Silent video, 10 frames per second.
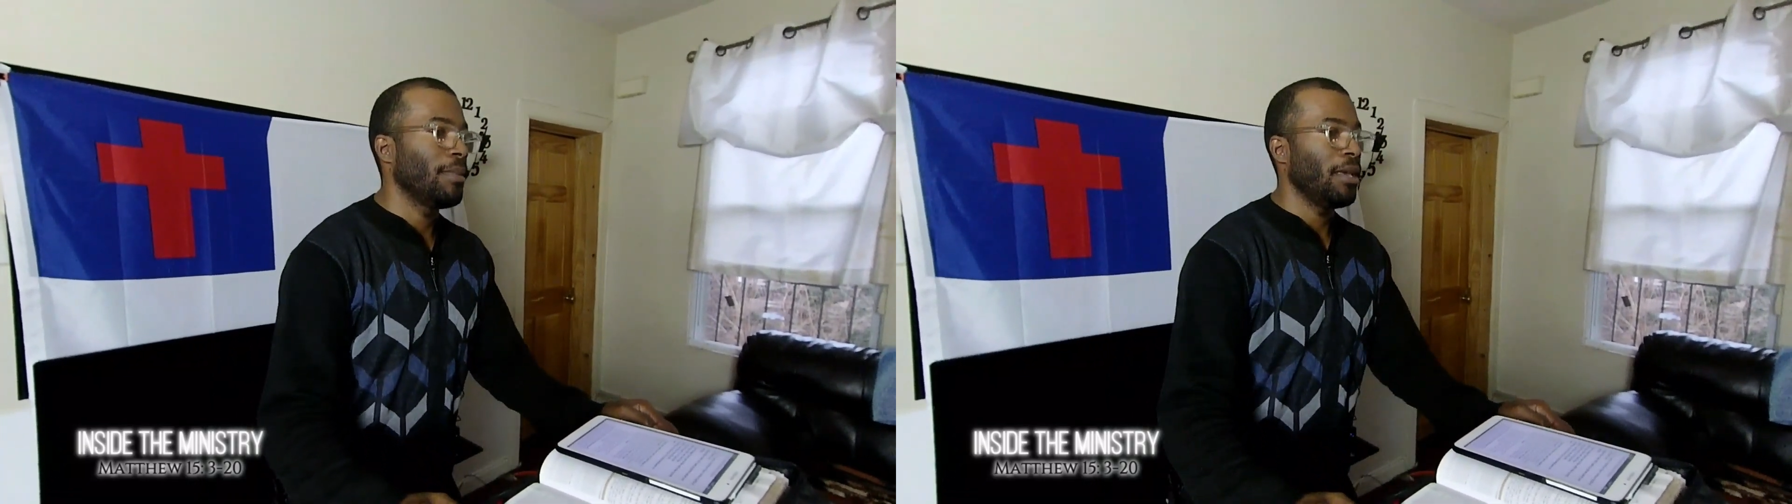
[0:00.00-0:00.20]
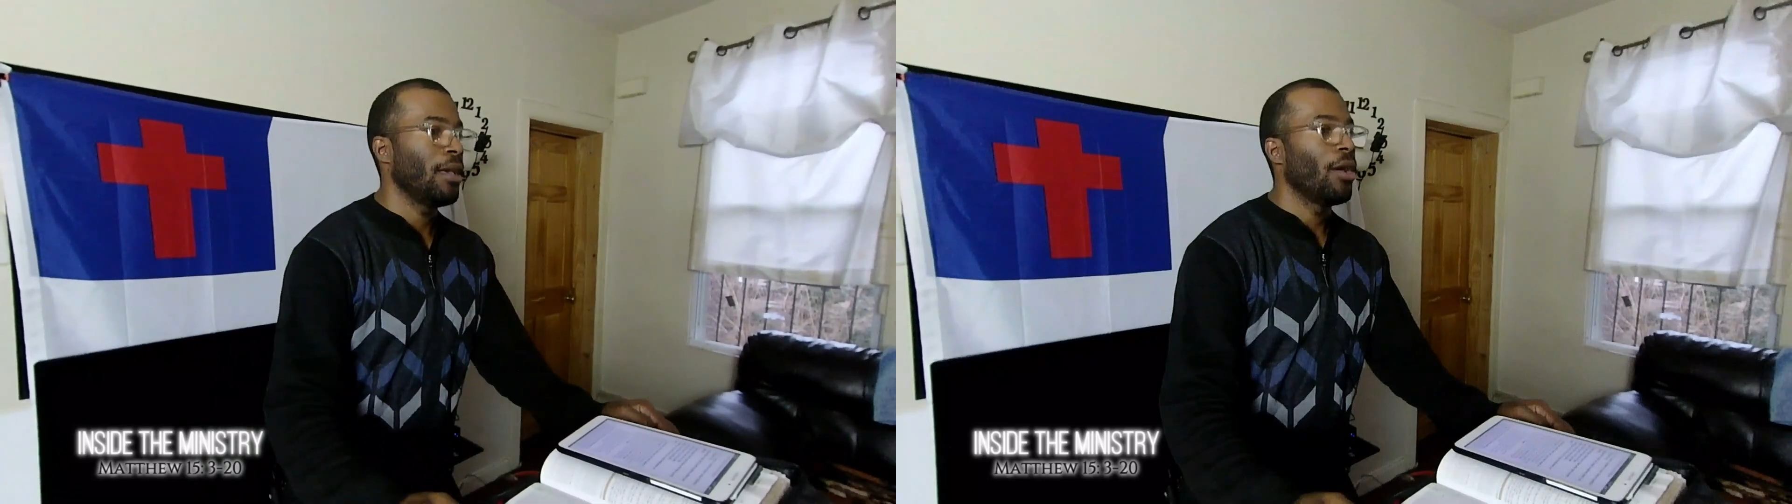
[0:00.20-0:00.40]

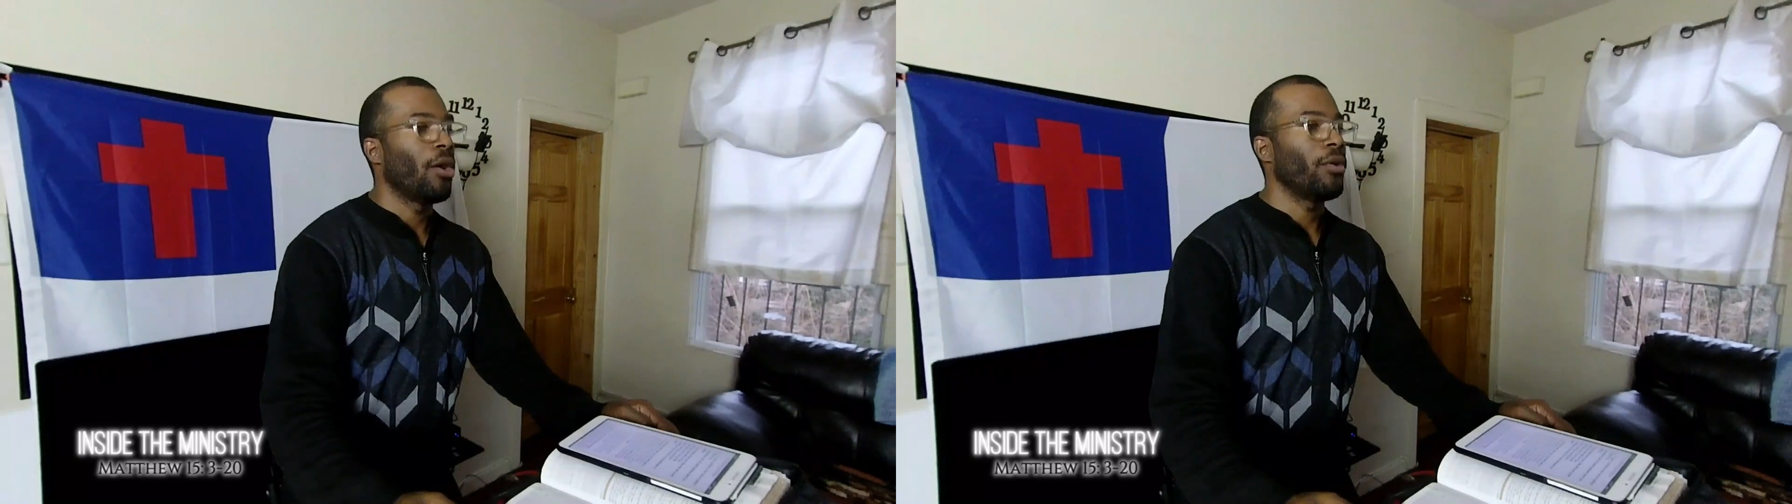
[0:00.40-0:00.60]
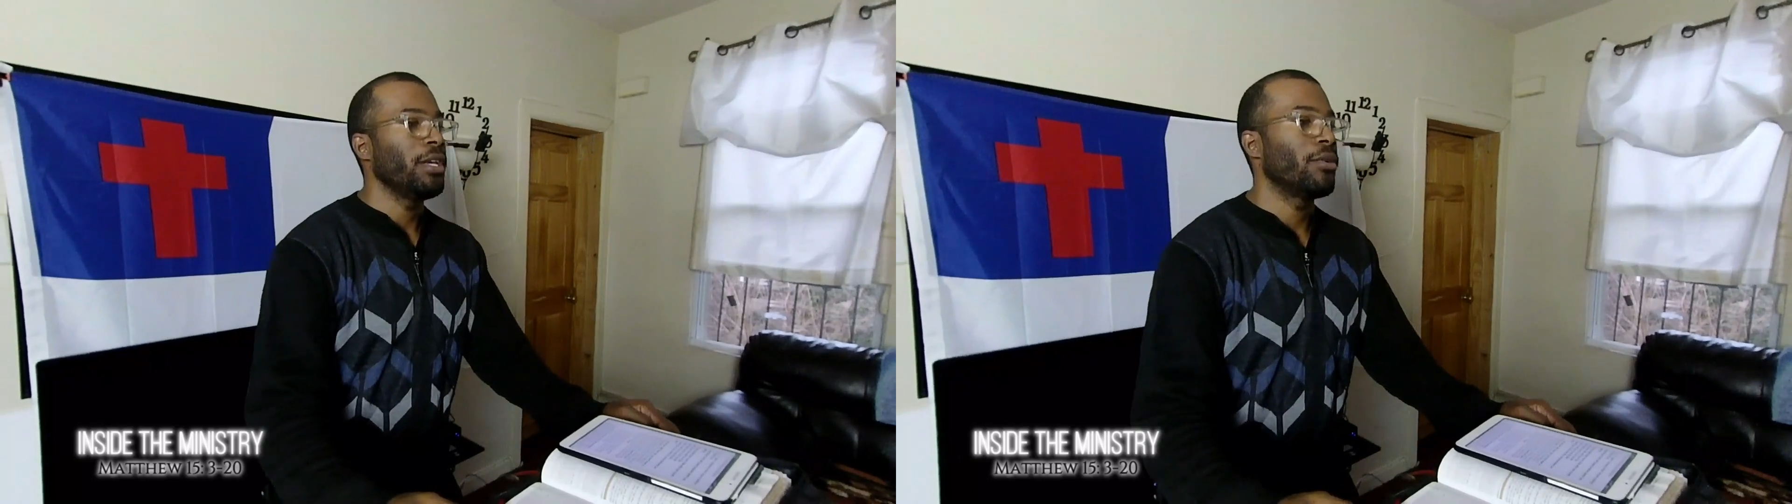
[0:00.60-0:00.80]
me
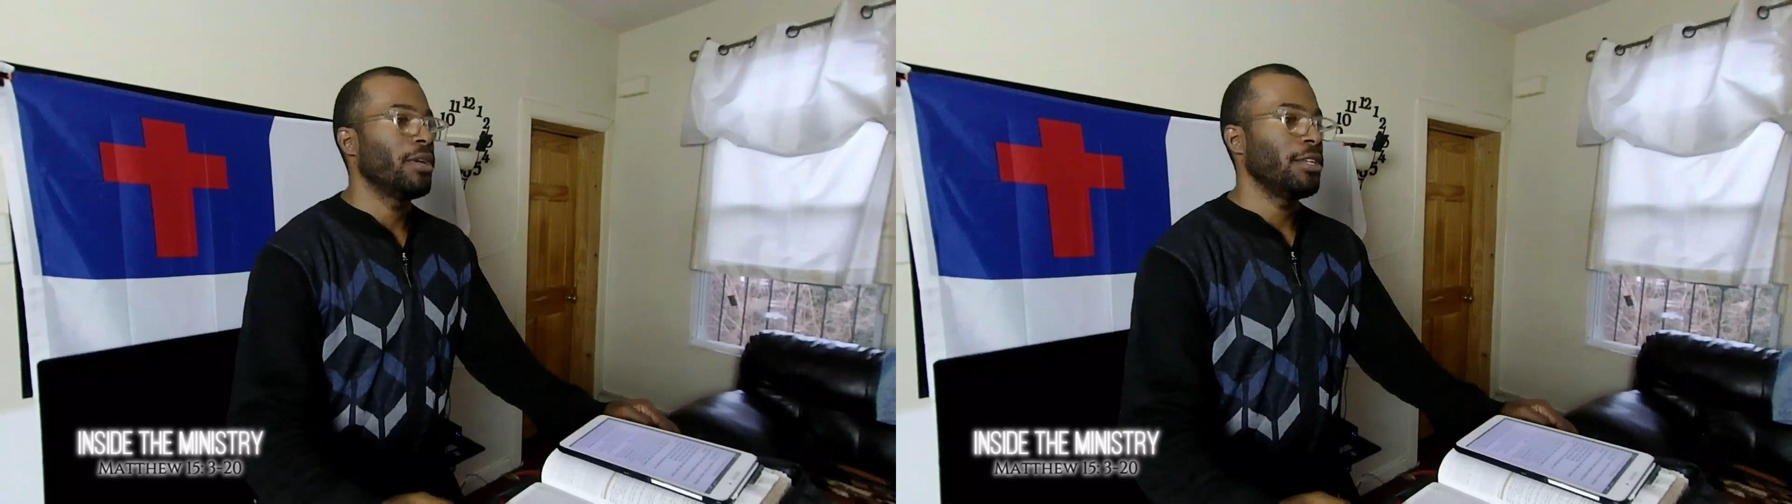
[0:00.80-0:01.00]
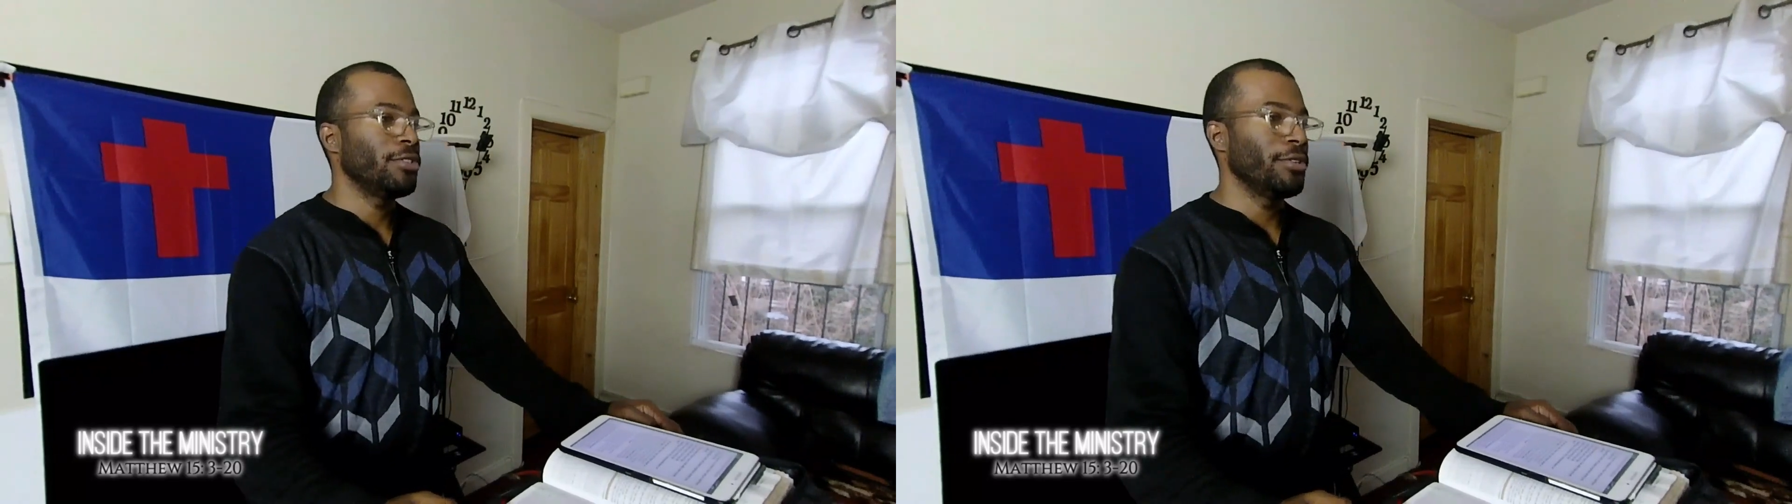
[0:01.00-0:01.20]
oh he
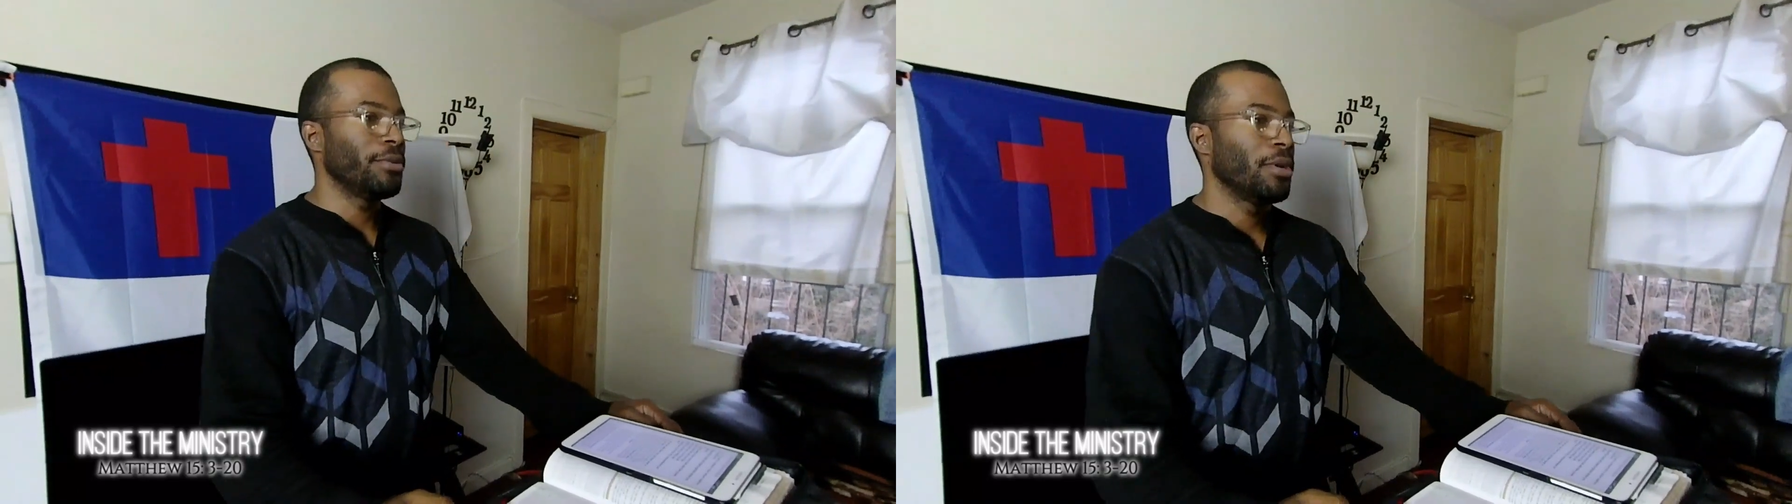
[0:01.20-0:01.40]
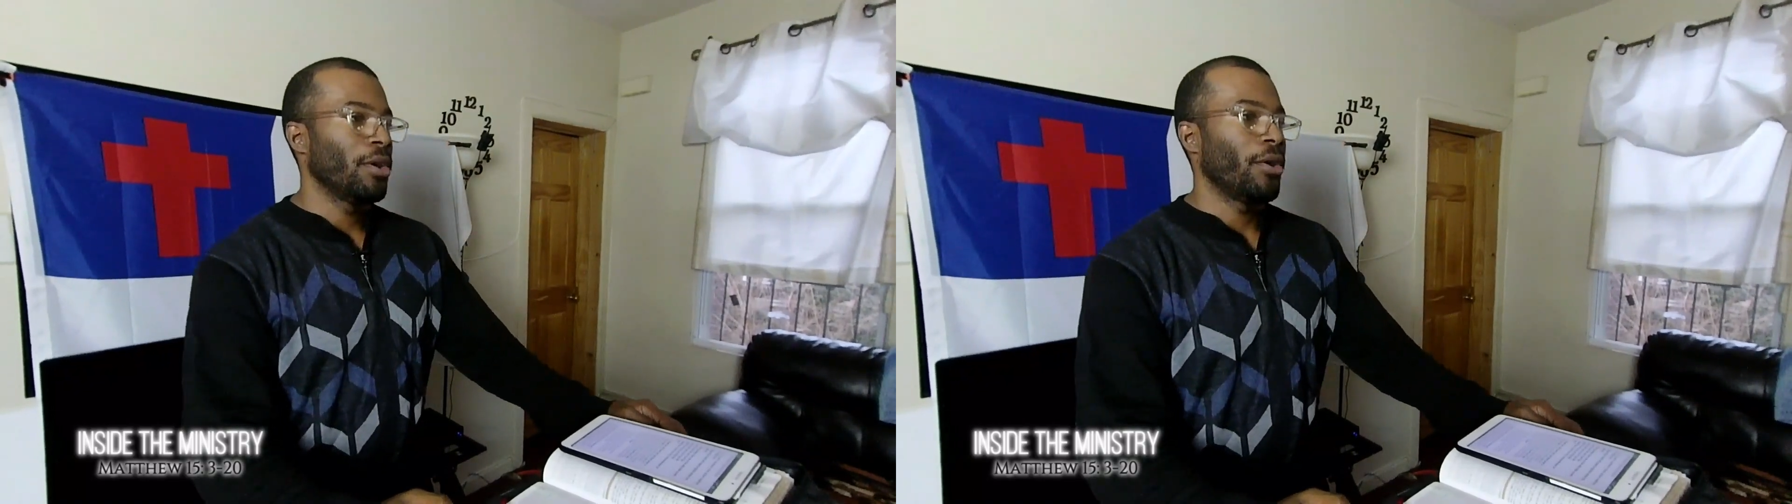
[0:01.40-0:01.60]
gonna hit you